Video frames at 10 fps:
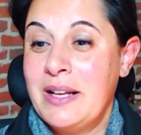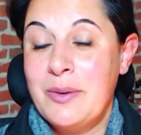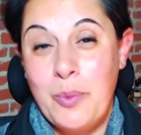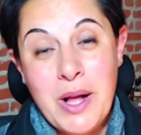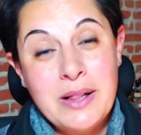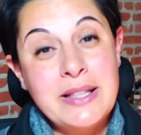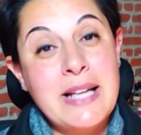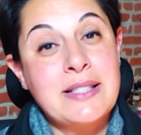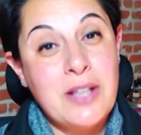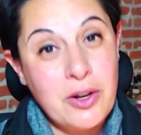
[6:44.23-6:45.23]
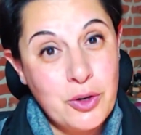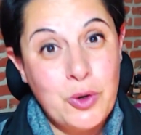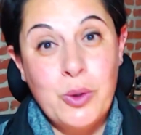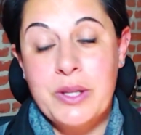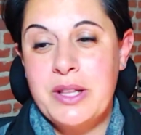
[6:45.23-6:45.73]
Well, that's a
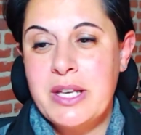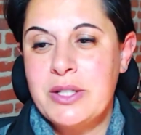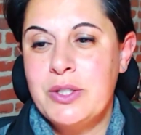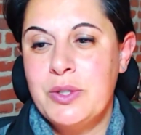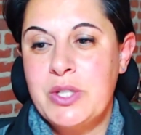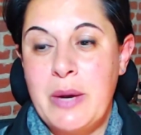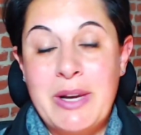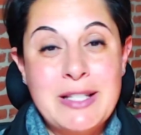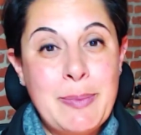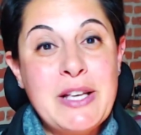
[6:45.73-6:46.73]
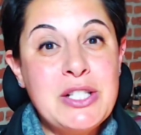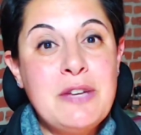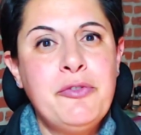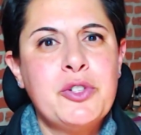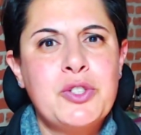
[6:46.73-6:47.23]
cool thing to do, Sharon, especially
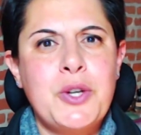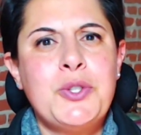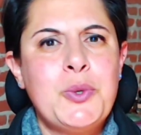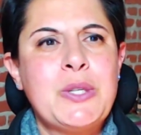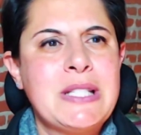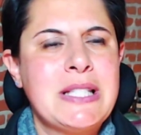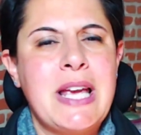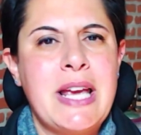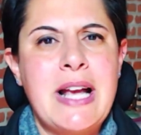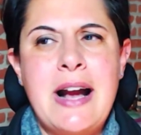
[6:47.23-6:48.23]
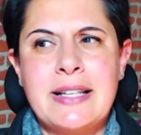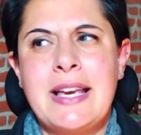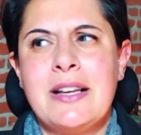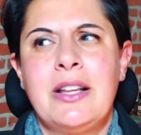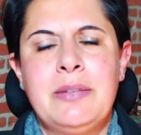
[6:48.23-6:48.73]
for those who are saying, I
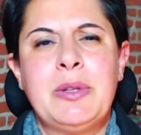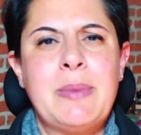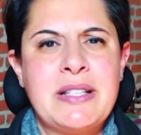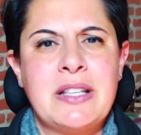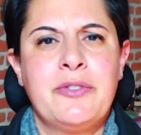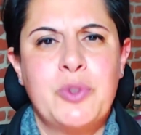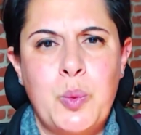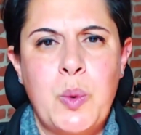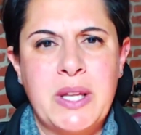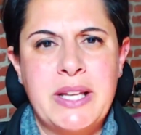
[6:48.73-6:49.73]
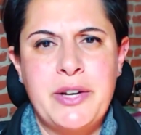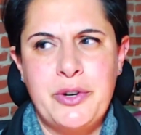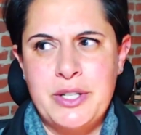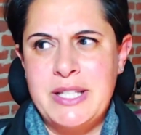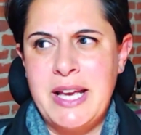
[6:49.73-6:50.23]
cannot limit myself to 1 layer
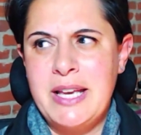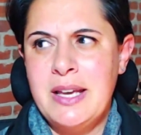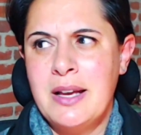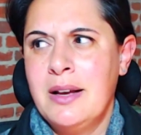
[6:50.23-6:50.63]
a day.